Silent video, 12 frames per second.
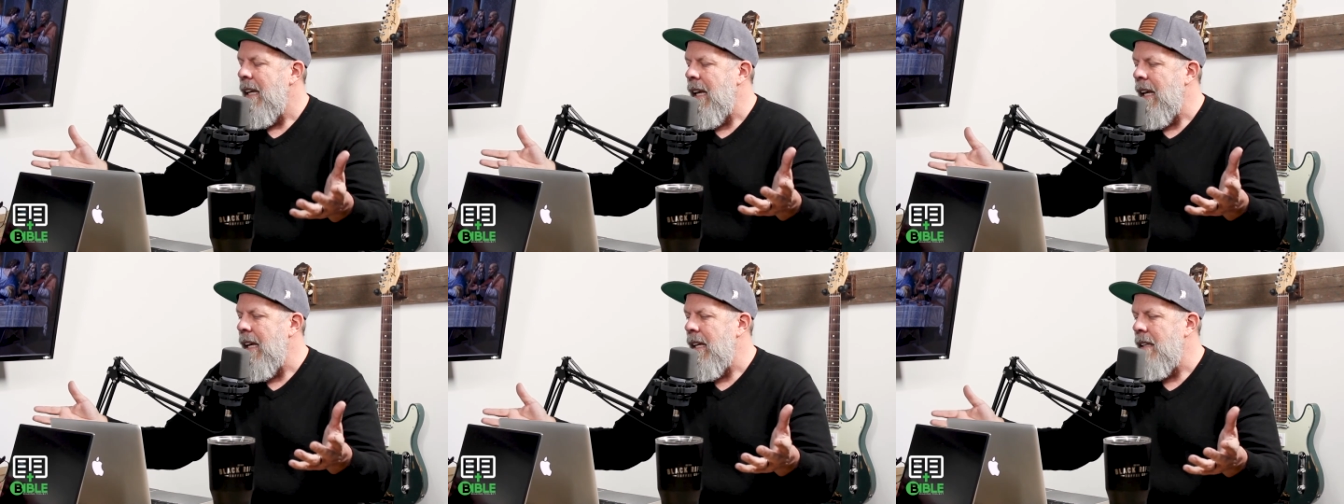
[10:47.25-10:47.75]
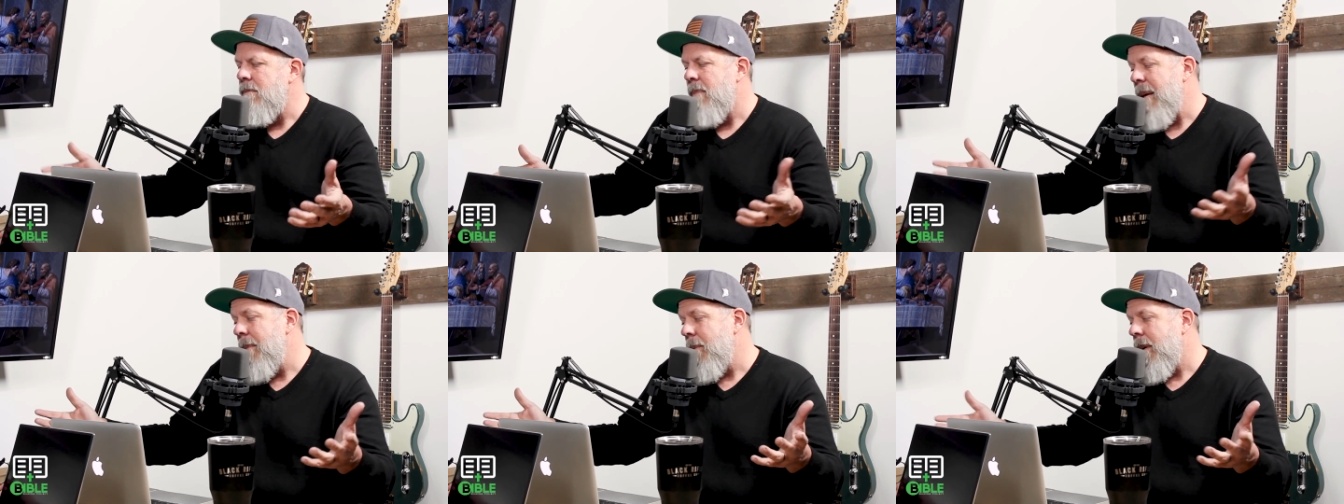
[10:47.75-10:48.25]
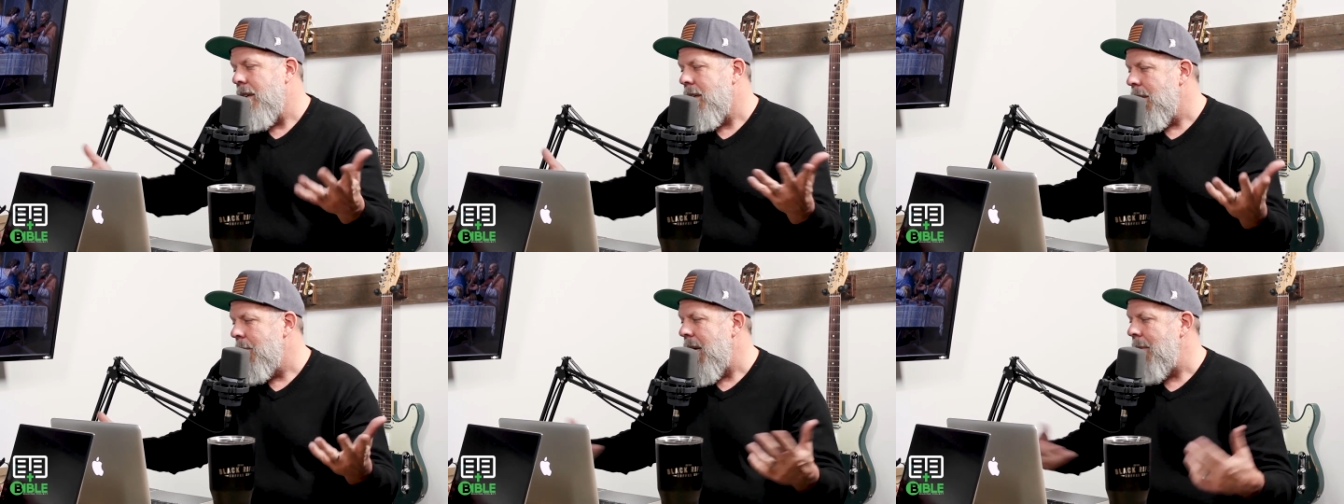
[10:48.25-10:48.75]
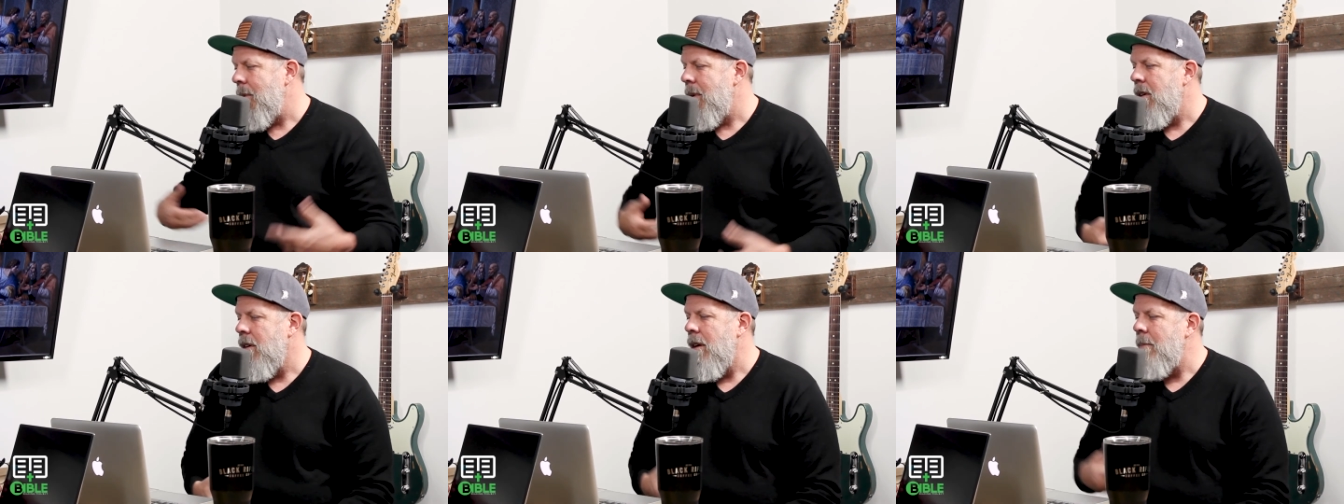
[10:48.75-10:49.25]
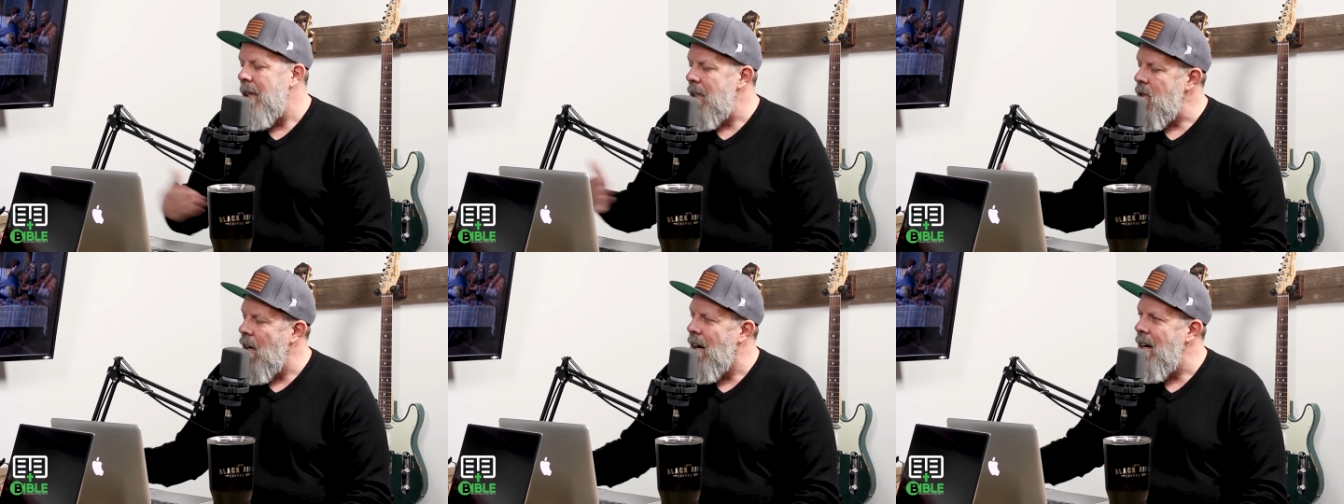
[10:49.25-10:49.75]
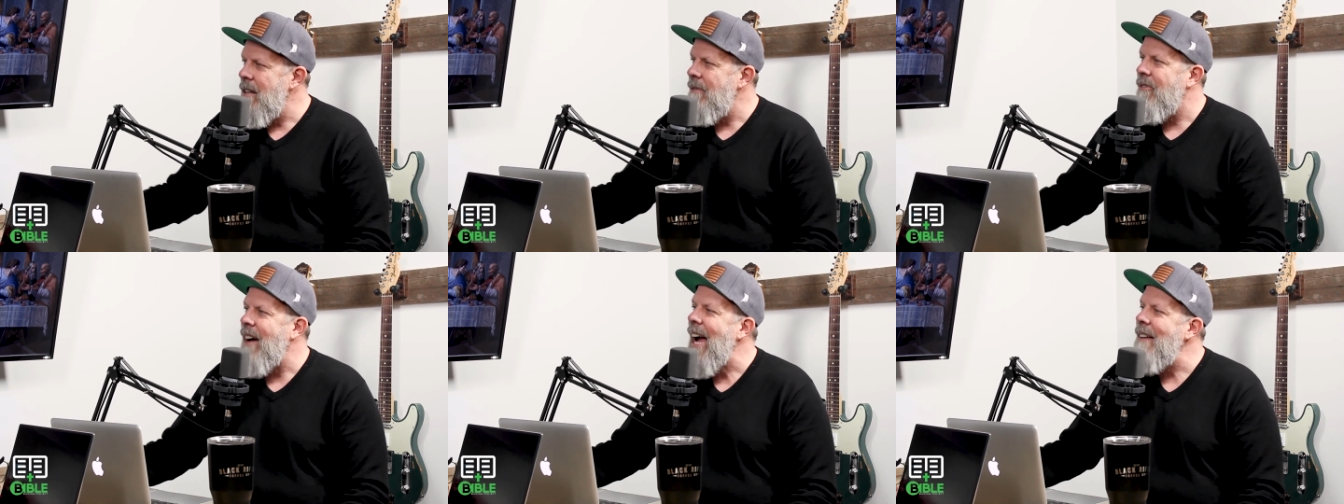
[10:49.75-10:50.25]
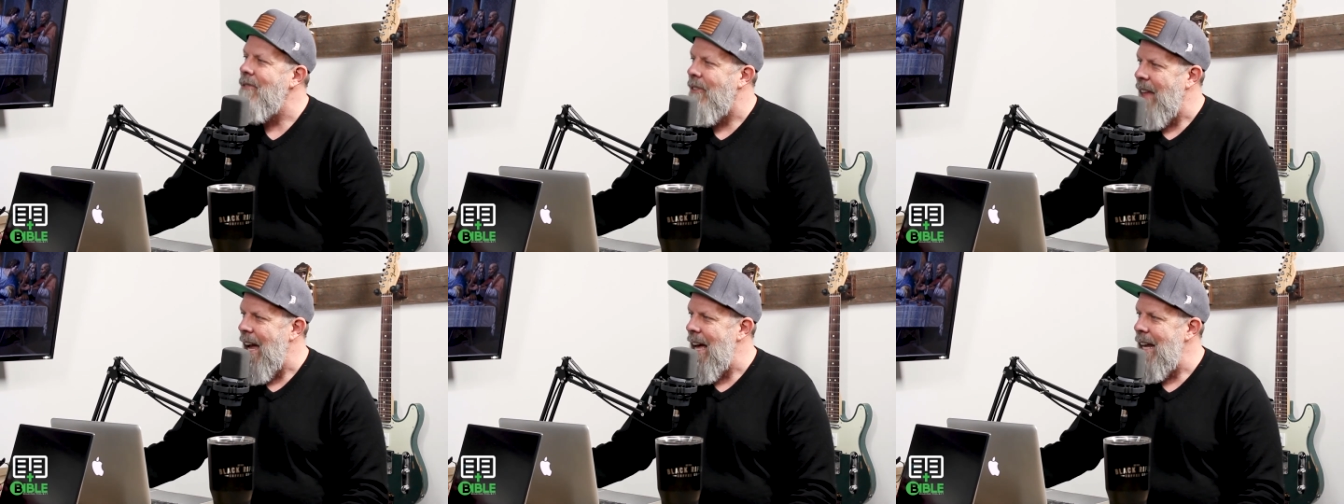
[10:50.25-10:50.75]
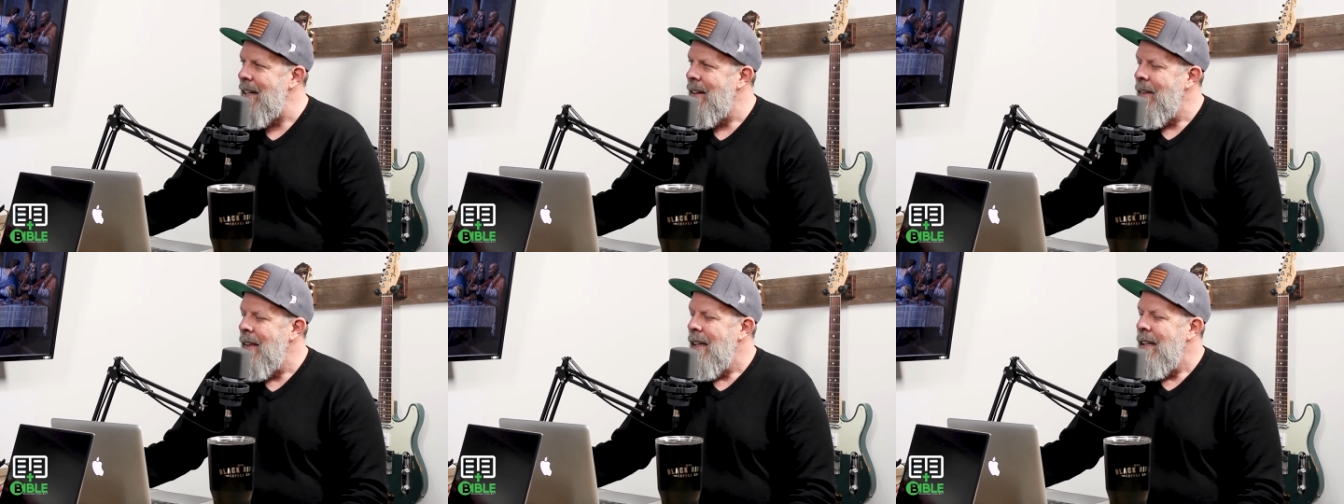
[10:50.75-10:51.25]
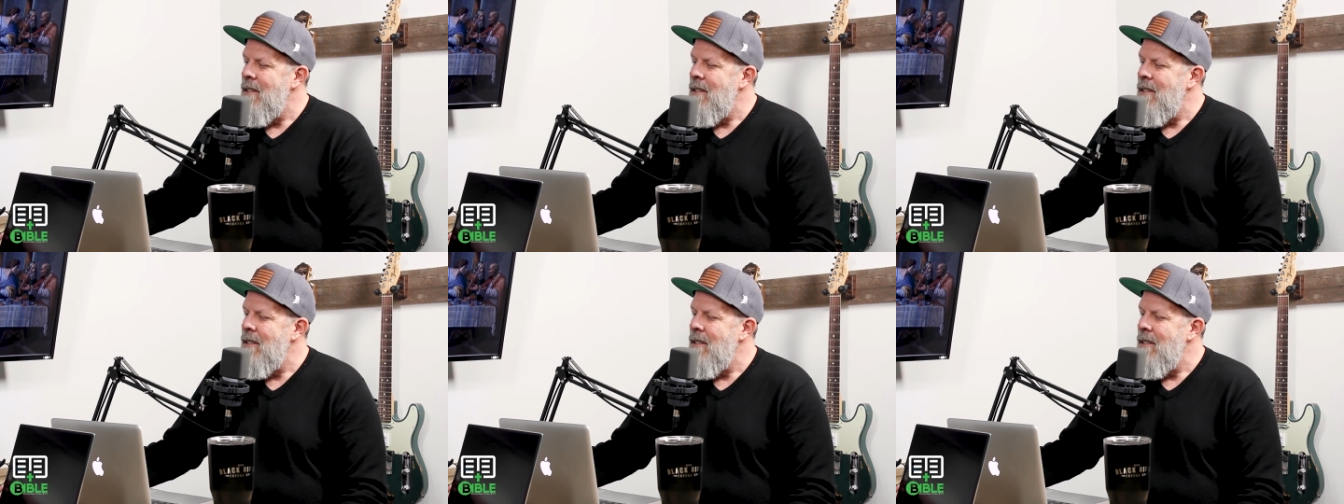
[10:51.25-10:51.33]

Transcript: And maybe we are, maybe we aren't, but it's hard to fight for that. Yeah.